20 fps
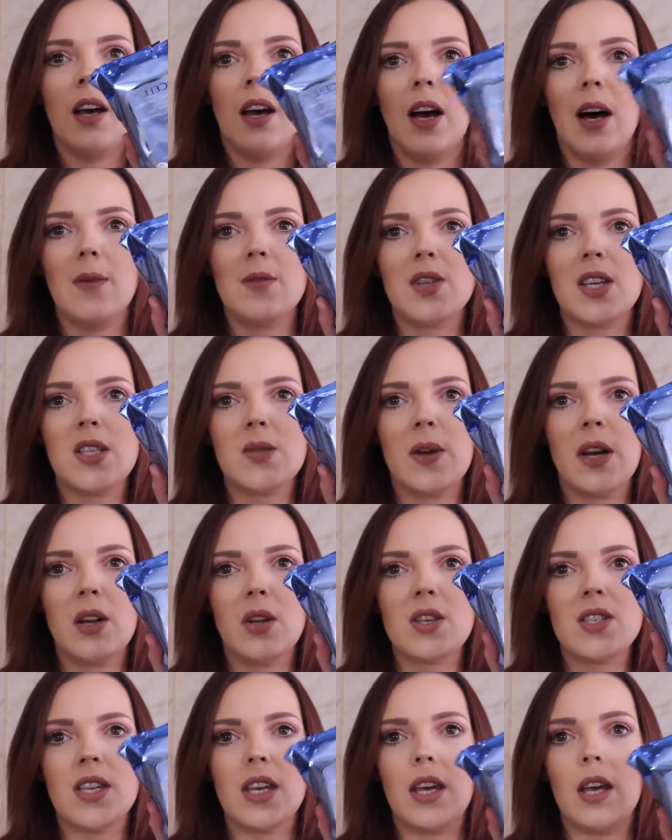Um, so that's what it
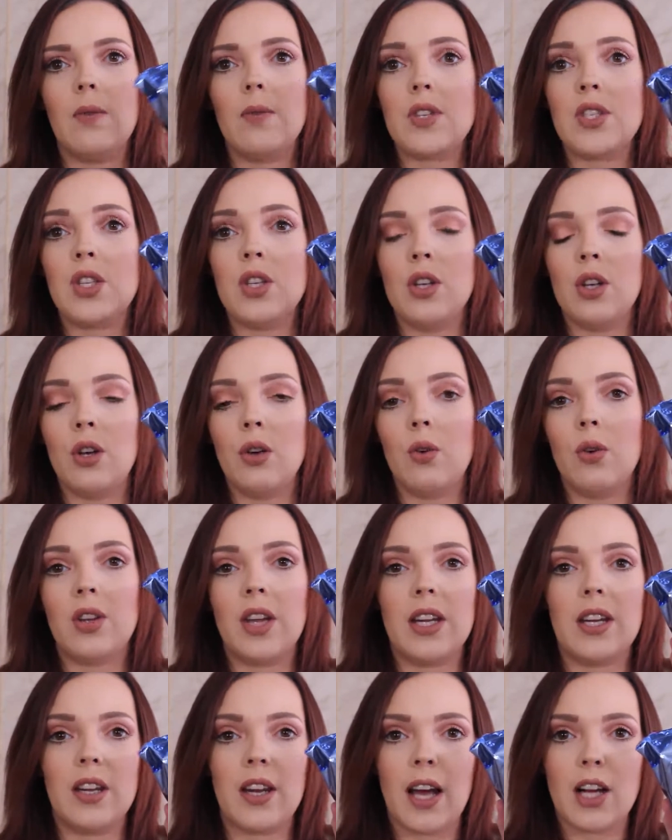looks like. It was new.
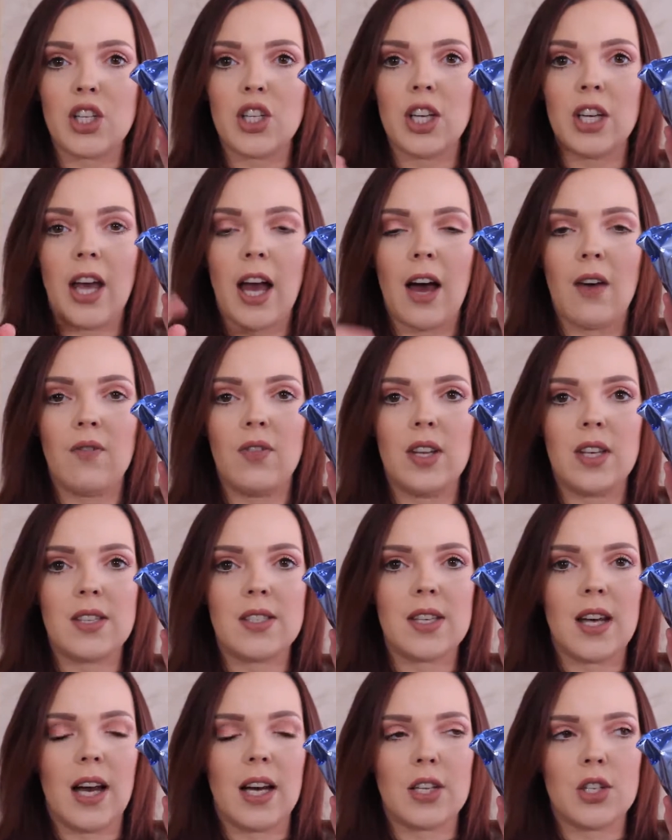They did actually have
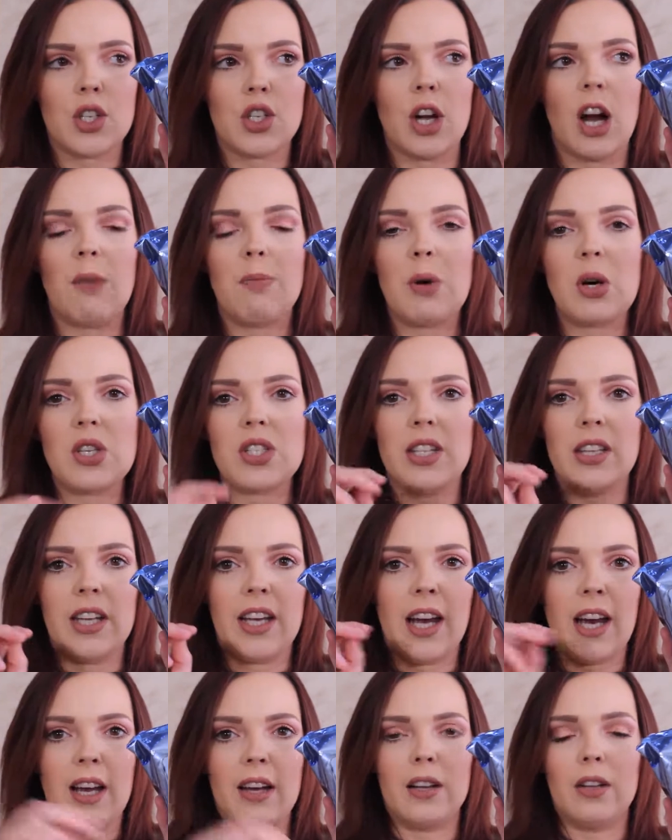this at Shoppers and
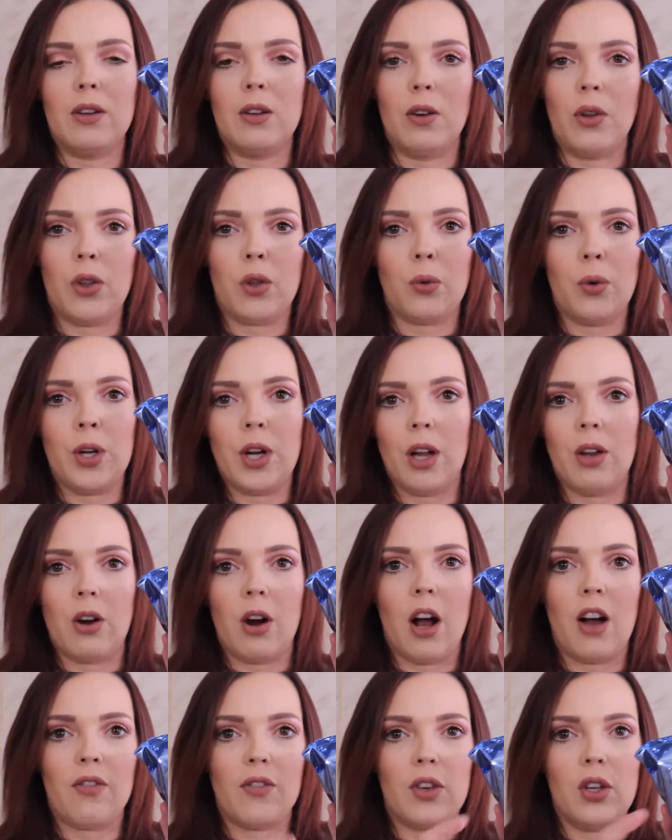they had a little $3
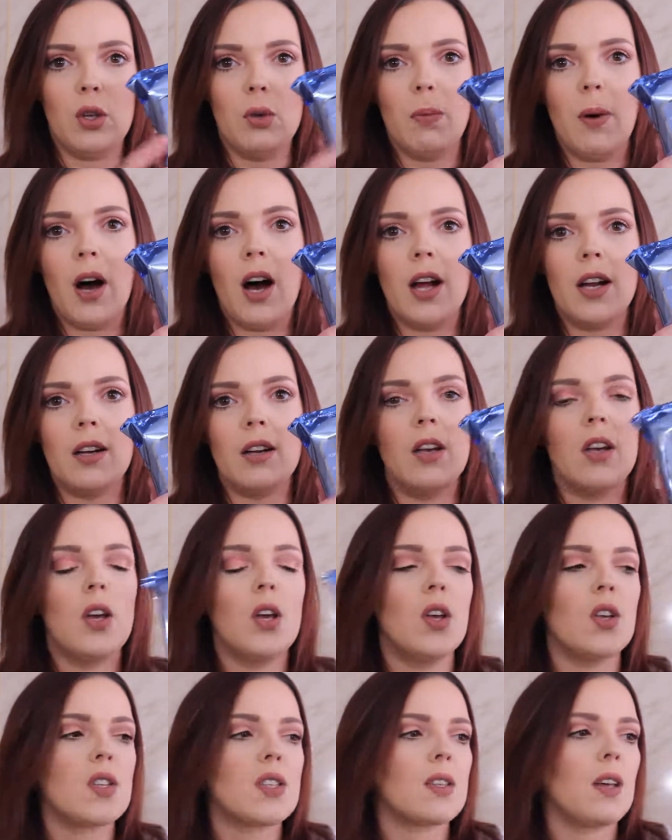off coupon.
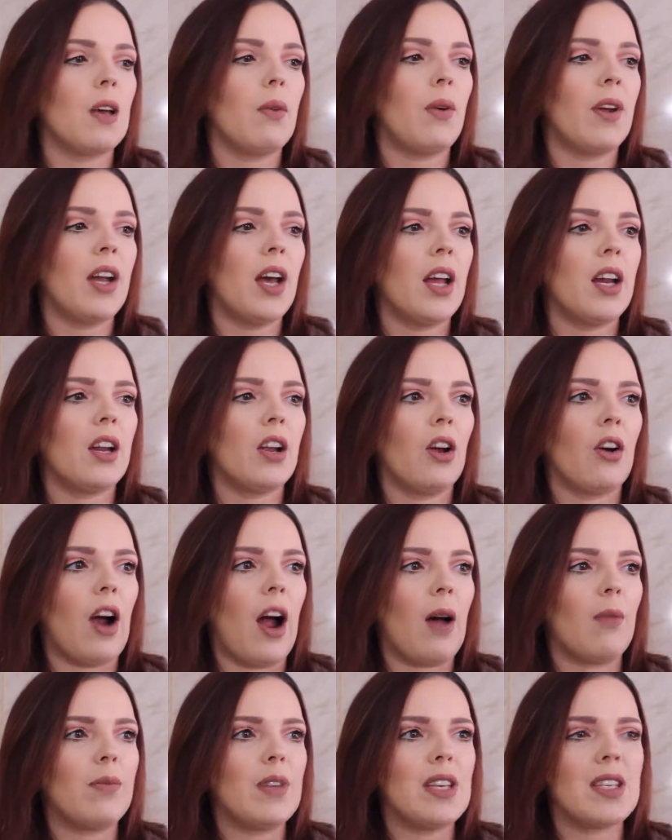So I went ahead and
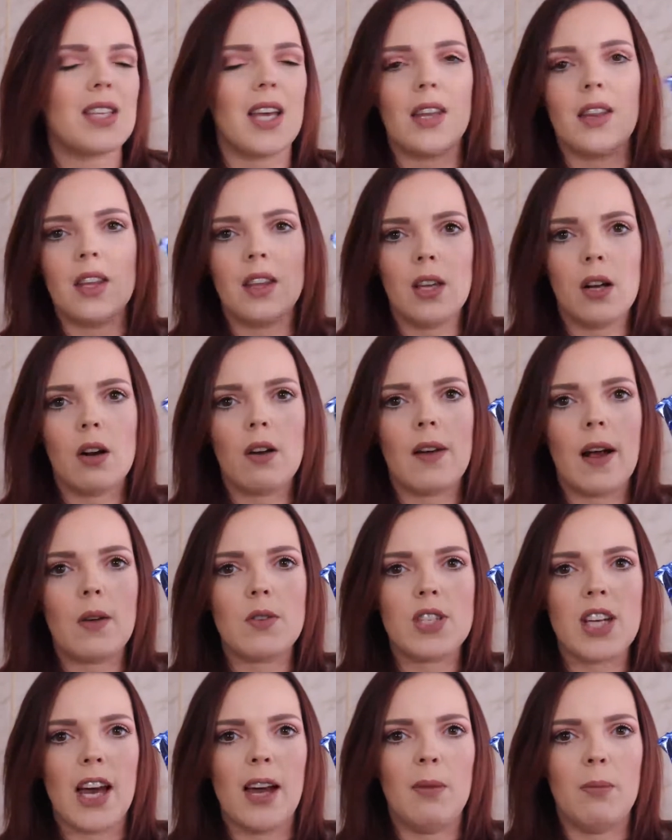grabbed these. I think they're
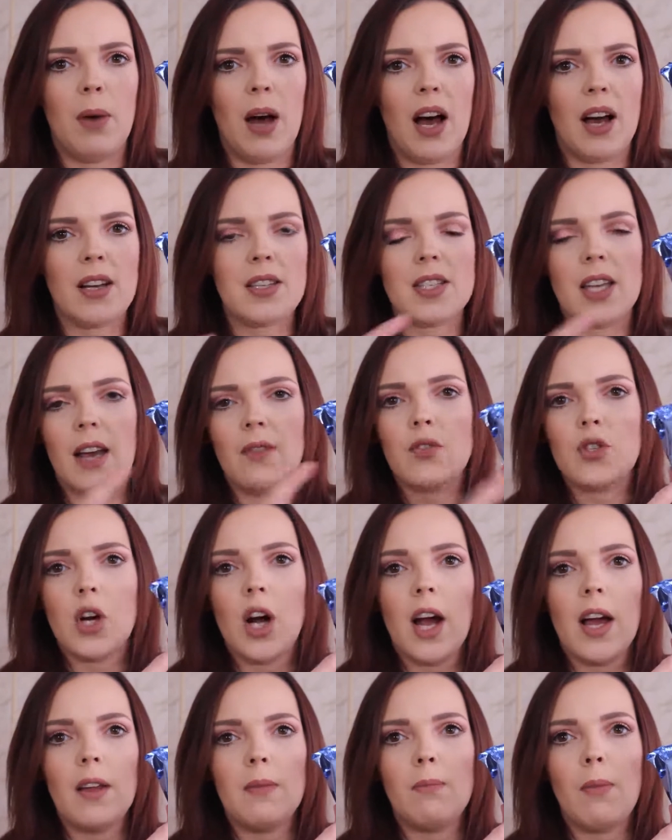around 10 bucks. I've
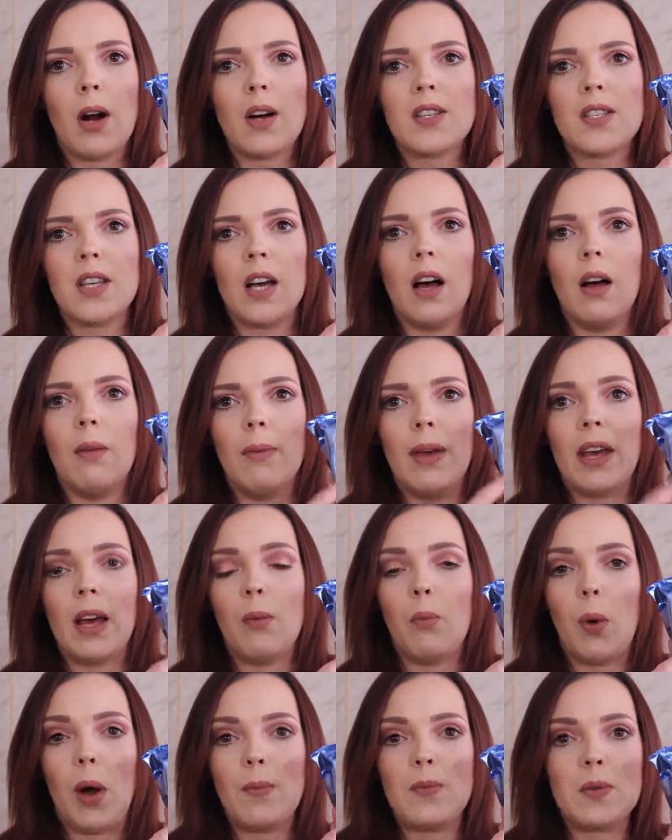tried Marcelle
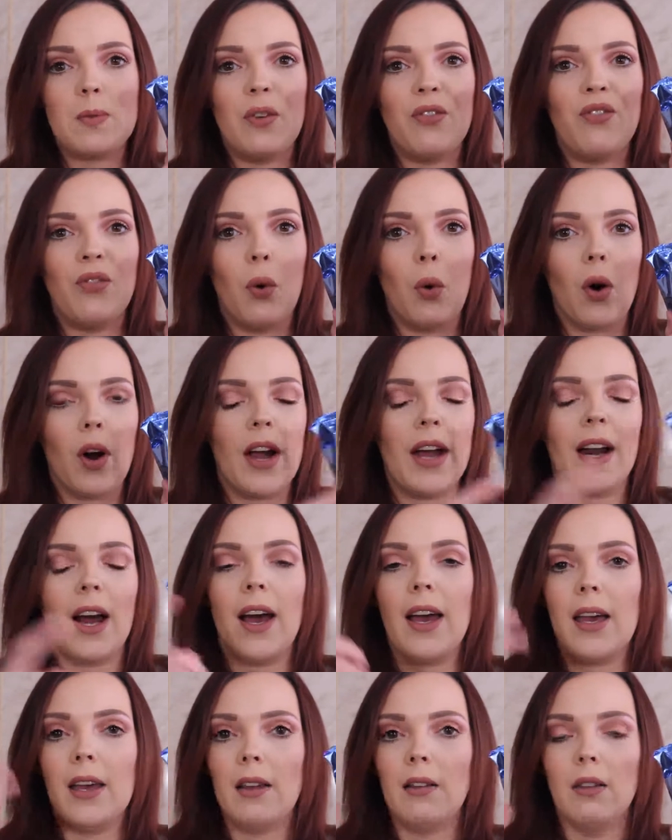makeup wipes before and
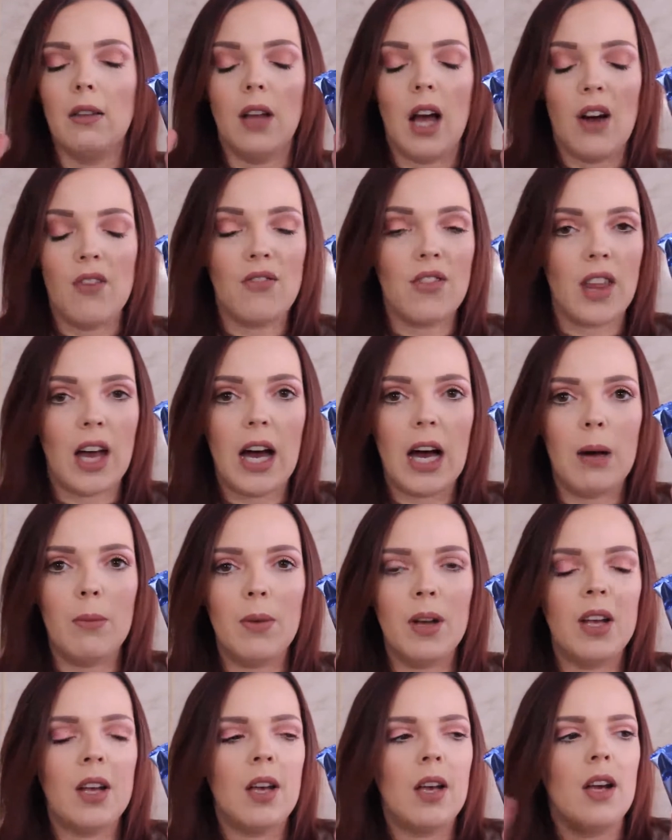I love
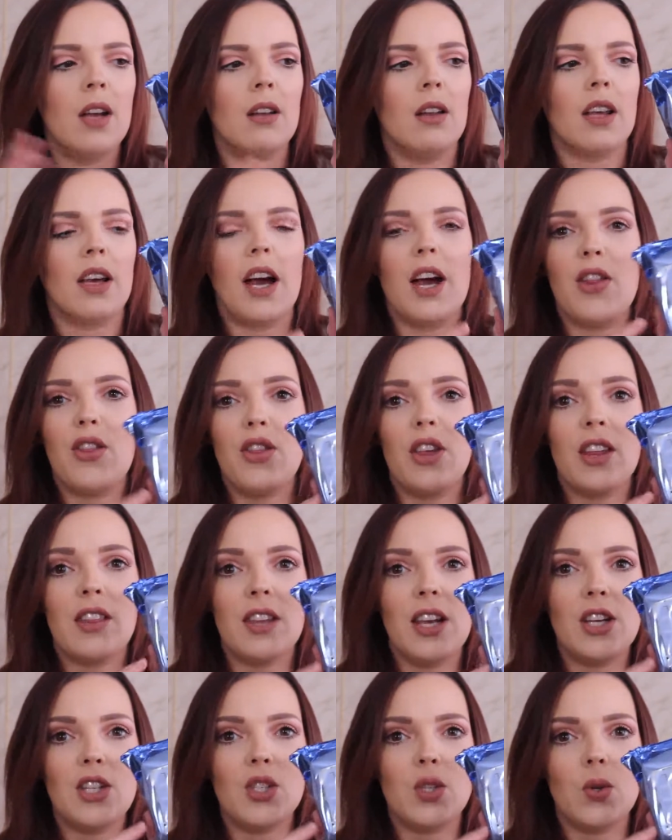them. Like I think
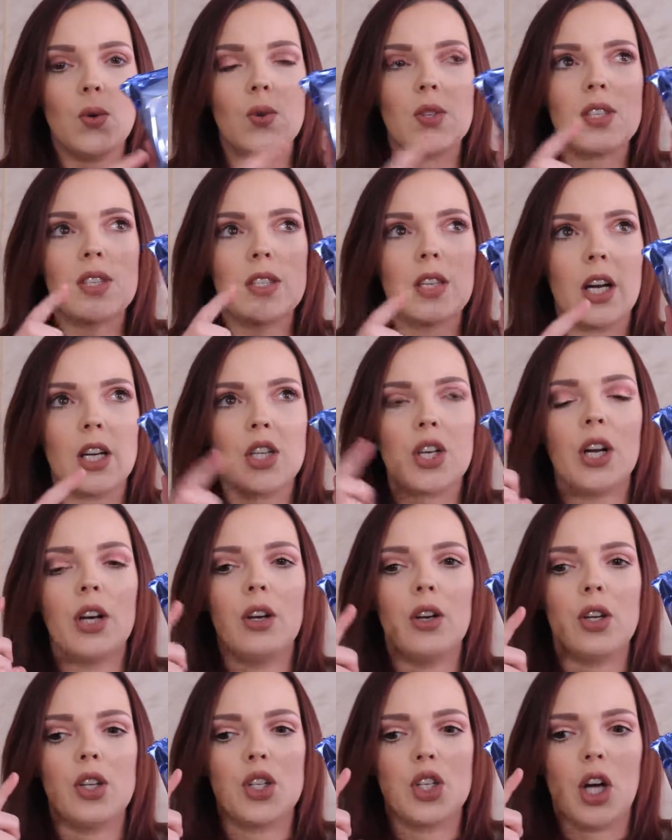they do such
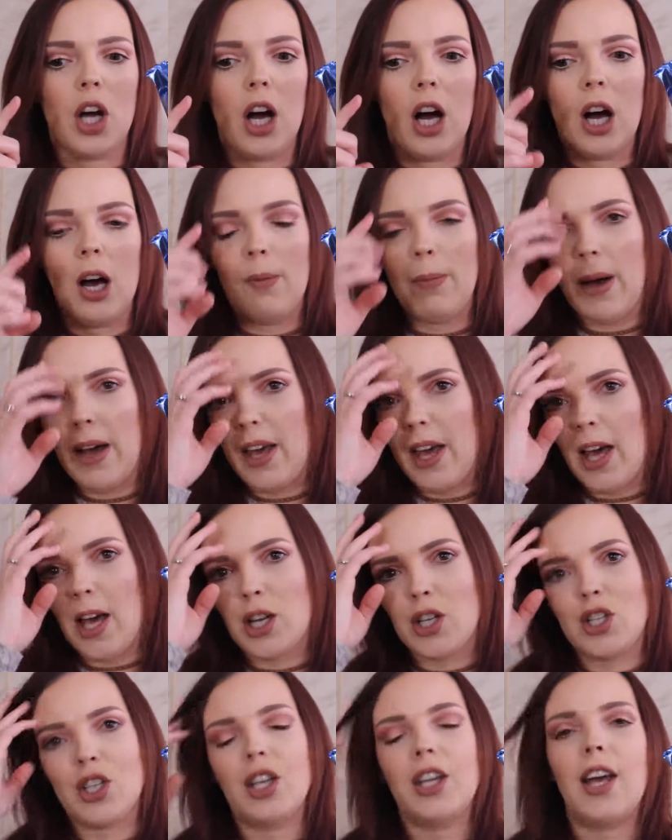a good job. I
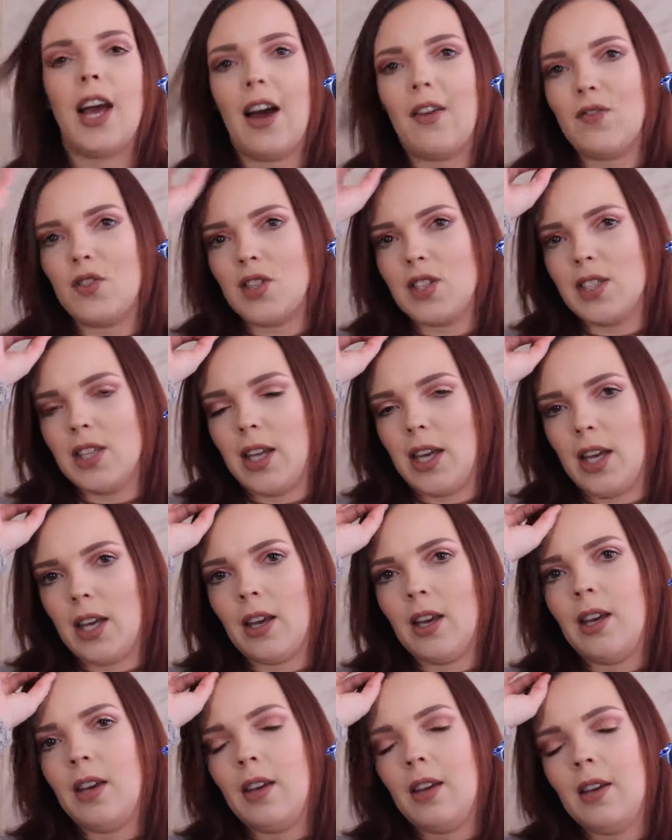actually have just
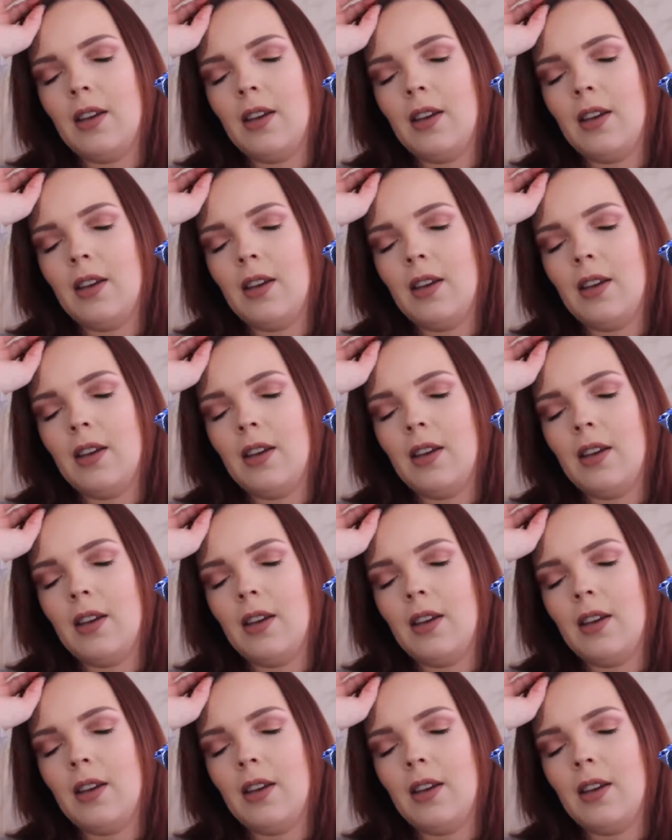like